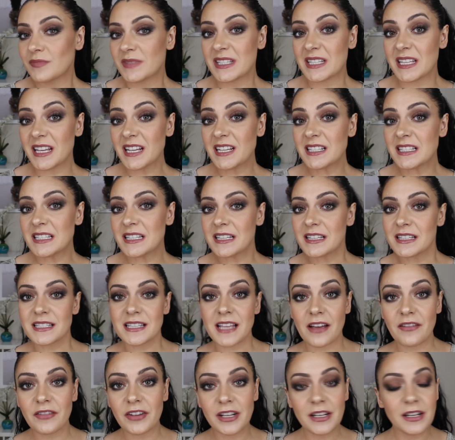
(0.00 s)
six,
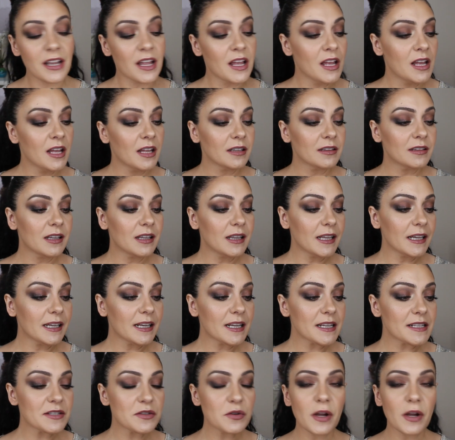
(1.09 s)
seven, the latest.